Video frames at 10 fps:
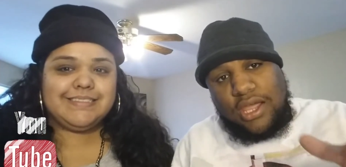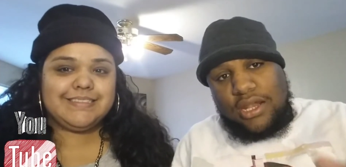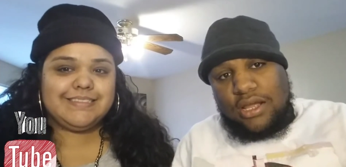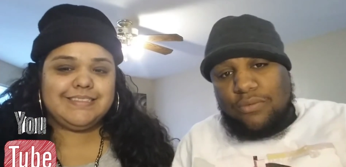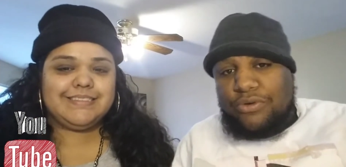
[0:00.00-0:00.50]

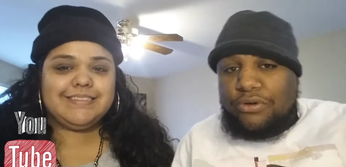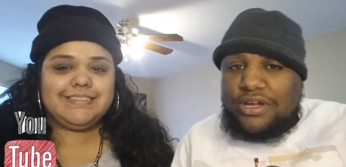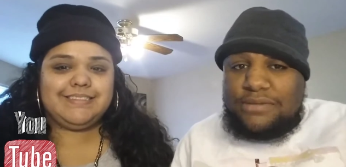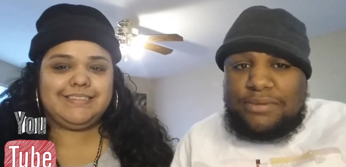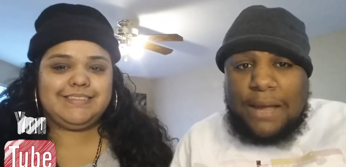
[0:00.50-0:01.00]
Speaker 1: And um, we're
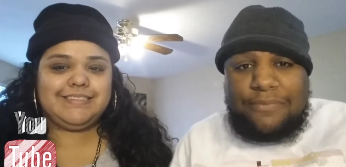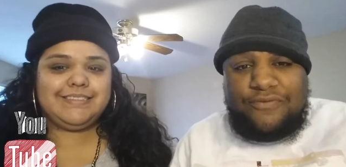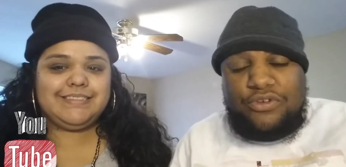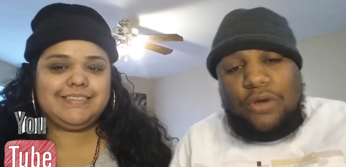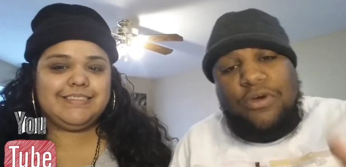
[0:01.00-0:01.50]
gonna get it
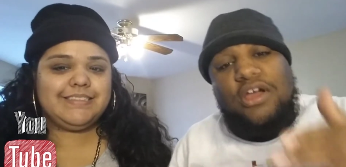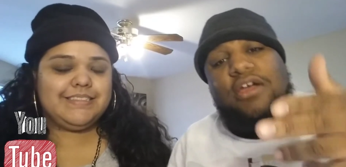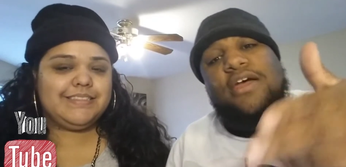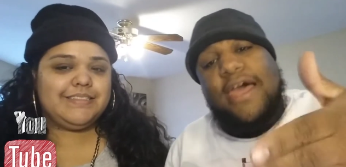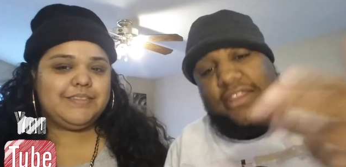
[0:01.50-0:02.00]
popping for y'all.
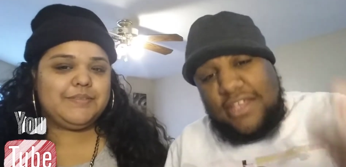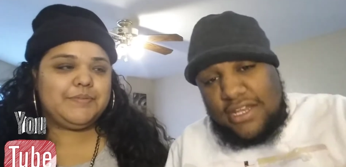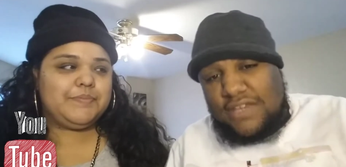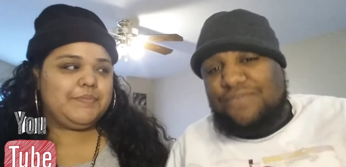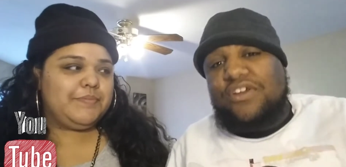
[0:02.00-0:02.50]
At
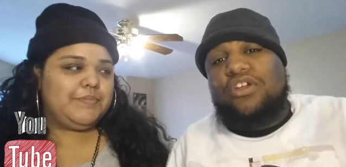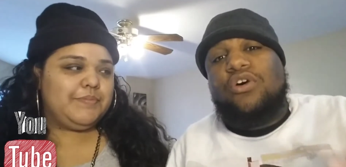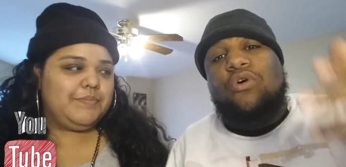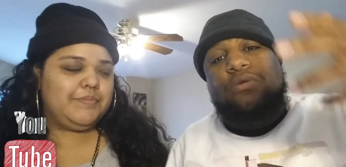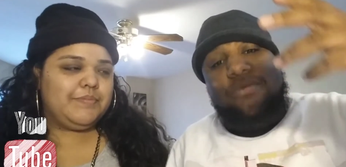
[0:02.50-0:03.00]
the end of this
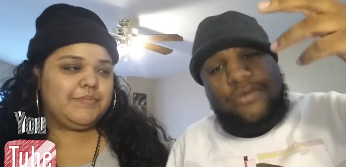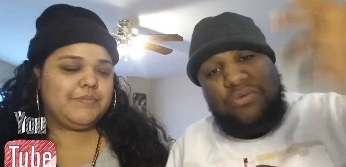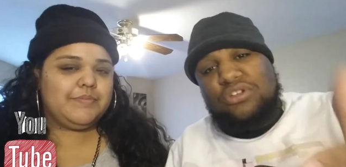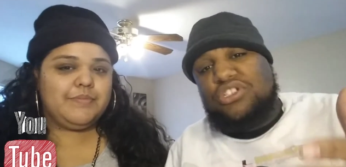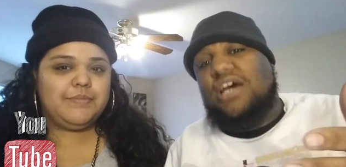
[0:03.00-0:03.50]
video,
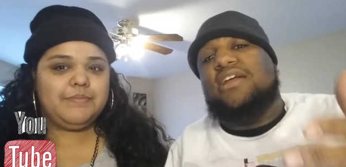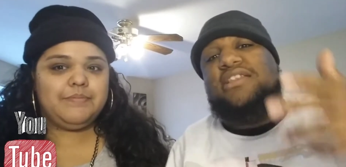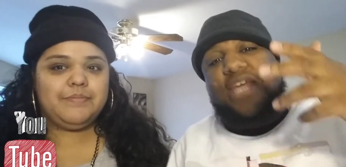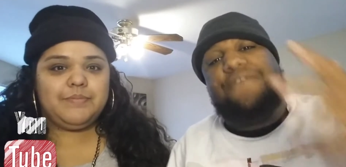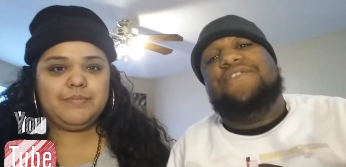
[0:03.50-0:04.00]
we want
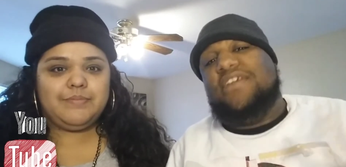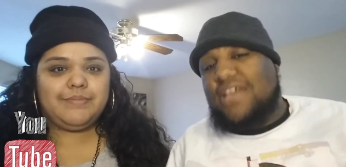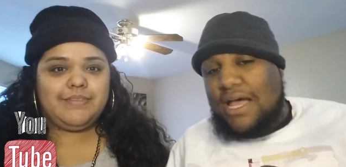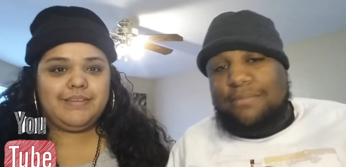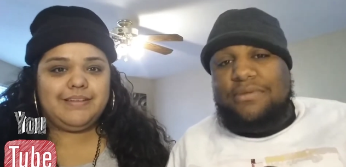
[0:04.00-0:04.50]
y'all to
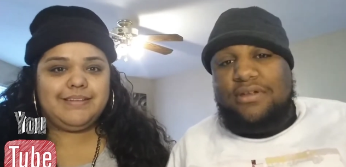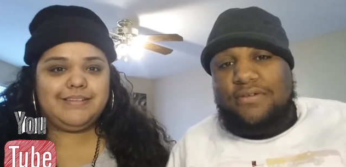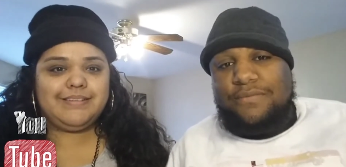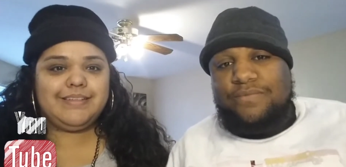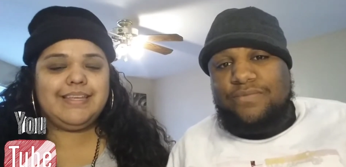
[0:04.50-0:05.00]
definitely comment